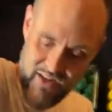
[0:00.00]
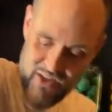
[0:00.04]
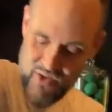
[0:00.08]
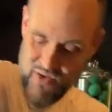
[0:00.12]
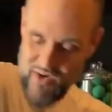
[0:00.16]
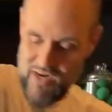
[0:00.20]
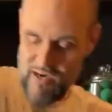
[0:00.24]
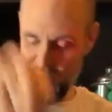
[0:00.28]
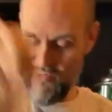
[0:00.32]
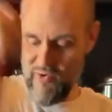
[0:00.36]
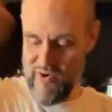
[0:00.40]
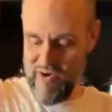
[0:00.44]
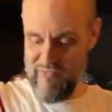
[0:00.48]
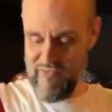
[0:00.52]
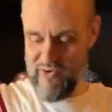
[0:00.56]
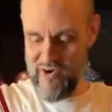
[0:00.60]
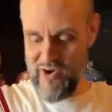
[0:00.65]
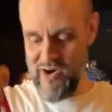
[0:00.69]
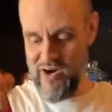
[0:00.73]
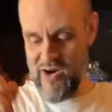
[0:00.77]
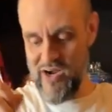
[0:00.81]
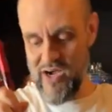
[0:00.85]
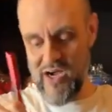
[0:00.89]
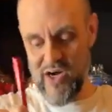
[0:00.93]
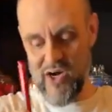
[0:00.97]
Let's grab one of
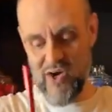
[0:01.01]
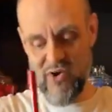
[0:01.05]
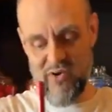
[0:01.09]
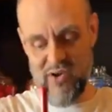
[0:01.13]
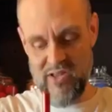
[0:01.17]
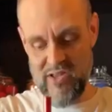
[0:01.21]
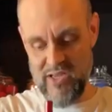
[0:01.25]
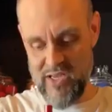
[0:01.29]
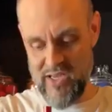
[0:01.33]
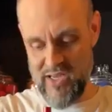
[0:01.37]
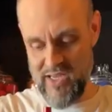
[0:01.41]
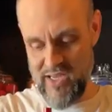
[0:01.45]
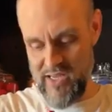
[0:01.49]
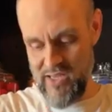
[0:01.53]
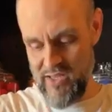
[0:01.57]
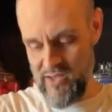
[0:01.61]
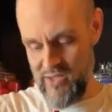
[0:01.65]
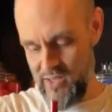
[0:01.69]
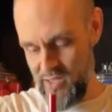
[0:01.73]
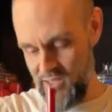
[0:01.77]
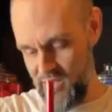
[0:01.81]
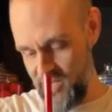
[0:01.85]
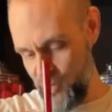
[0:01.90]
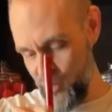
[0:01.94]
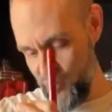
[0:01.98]
our acrylic
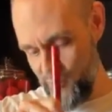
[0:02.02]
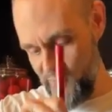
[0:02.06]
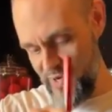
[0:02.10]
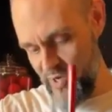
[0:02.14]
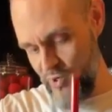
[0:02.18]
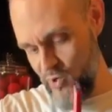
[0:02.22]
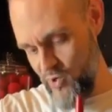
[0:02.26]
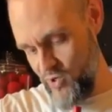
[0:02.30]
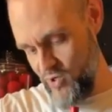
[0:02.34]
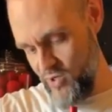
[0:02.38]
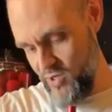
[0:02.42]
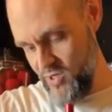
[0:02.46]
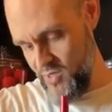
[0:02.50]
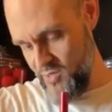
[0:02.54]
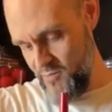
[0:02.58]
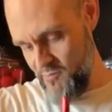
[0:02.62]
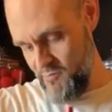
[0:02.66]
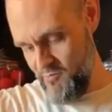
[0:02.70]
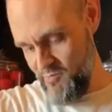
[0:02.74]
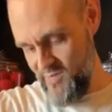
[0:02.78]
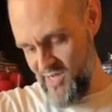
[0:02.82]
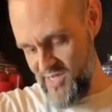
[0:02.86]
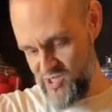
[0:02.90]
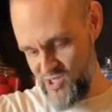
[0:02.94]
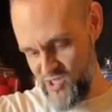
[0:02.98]
Ickle Pickle
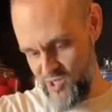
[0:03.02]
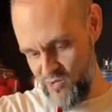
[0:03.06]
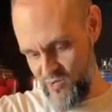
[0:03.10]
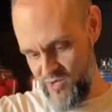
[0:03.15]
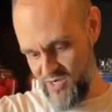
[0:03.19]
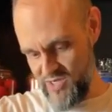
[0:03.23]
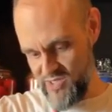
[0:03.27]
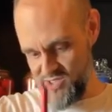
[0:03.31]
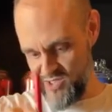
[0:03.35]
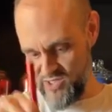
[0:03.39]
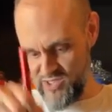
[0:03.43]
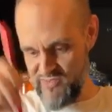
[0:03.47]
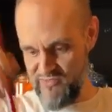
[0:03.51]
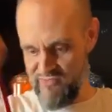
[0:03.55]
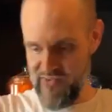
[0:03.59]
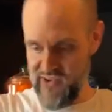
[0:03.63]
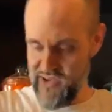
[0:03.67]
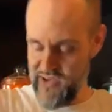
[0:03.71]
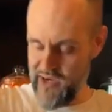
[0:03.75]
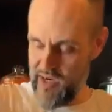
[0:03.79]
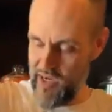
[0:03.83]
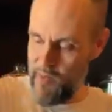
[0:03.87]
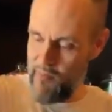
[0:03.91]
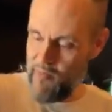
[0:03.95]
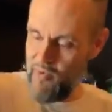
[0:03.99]
magic wands. Let's
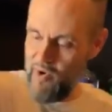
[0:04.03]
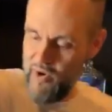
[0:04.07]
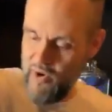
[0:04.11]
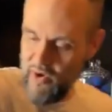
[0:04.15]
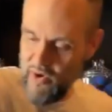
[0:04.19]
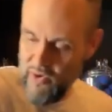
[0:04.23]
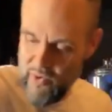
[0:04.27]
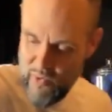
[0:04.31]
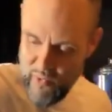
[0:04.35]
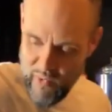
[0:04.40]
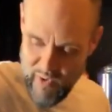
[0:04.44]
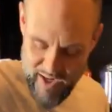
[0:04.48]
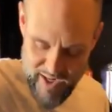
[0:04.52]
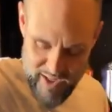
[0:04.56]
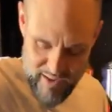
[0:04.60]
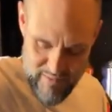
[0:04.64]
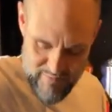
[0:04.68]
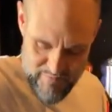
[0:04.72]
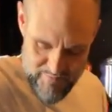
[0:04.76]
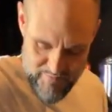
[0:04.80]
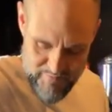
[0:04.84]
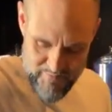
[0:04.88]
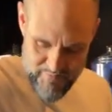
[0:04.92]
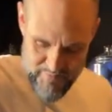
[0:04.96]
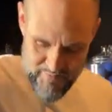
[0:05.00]
fill it up all the
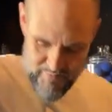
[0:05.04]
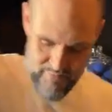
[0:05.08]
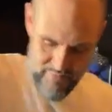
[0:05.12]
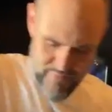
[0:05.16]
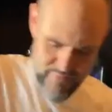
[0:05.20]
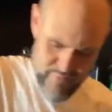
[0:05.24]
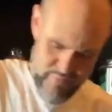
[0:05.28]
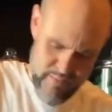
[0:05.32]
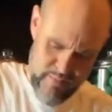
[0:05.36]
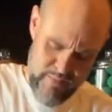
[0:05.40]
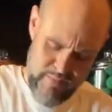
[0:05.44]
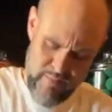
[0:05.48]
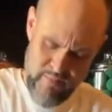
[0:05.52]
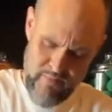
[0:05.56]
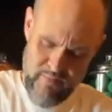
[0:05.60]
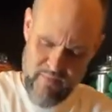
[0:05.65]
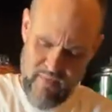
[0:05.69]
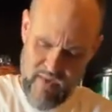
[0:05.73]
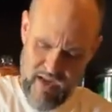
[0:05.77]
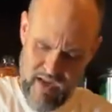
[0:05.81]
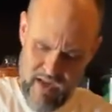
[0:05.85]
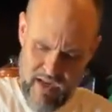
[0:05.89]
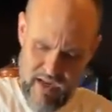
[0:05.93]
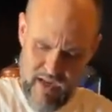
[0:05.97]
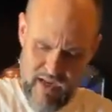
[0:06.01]
way.
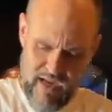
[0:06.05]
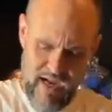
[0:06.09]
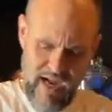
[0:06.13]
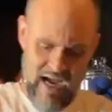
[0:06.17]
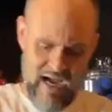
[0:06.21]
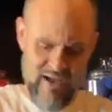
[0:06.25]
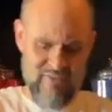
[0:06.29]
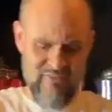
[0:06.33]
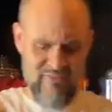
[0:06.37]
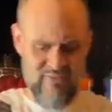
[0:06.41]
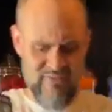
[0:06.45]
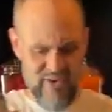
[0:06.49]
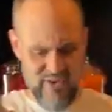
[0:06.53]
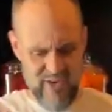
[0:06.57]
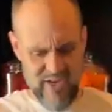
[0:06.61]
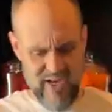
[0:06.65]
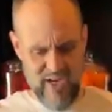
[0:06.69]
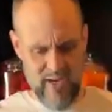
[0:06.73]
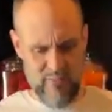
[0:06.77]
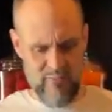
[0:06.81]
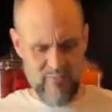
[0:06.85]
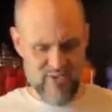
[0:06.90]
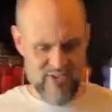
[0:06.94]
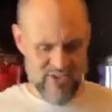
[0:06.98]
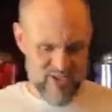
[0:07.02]
I filled
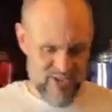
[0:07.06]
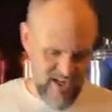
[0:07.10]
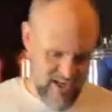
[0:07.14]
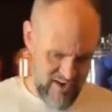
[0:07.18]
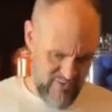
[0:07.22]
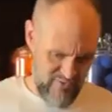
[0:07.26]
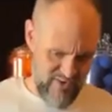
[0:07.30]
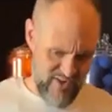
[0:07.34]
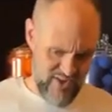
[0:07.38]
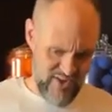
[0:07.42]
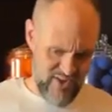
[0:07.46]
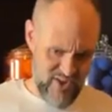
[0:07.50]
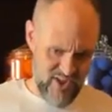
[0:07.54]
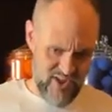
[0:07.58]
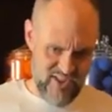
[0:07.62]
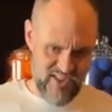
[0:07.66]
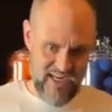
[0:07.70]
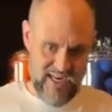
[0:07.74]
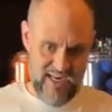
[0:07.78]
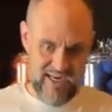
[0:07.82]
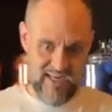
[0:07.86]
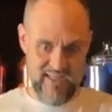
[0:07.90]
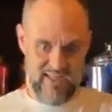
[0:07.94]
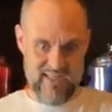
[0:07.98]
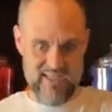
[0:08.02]
it up with stuffing
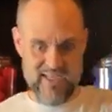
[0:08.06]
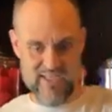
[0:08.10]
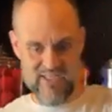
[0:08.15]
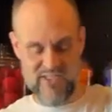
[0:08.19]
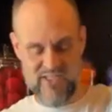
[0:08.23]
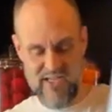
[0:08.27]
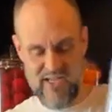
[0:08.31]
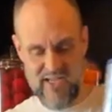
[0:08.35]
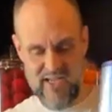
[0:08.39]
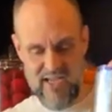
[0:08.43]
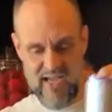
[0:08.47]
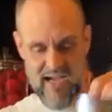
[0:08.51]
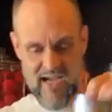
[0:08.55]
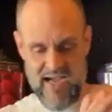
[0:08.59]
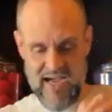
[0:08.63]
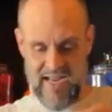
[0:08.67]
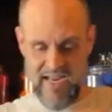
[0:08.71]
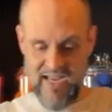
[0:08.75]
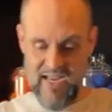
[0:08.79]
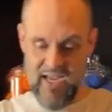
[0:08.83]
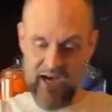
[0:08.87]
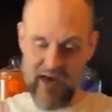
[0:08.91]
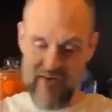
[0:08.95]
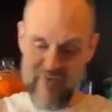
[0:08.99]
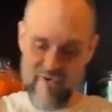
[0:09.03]
just like this.
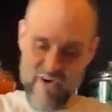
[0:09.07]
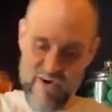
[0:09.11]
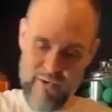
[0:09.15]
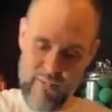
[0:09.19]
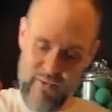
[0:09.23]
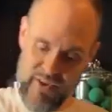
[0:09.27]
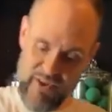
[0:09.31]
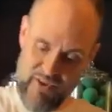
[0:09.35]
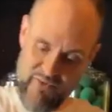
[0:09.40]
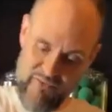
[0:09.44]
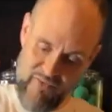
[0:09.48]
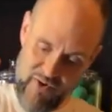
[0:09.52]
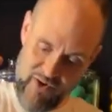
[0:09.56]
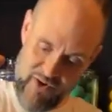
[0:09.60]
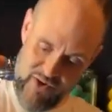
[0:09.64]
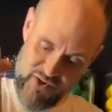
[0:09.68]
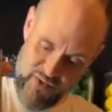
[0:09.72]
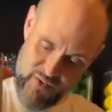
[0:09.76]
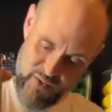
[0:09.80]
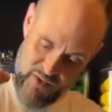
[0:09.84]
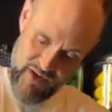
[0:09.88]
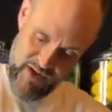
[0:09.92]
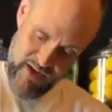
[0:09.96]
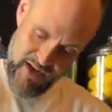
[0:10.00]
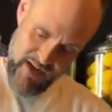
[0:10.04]
I covered it with the
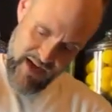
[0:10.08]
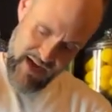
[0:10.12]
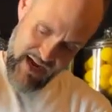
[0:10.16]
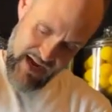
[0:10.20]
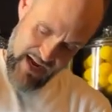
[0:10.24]
first one.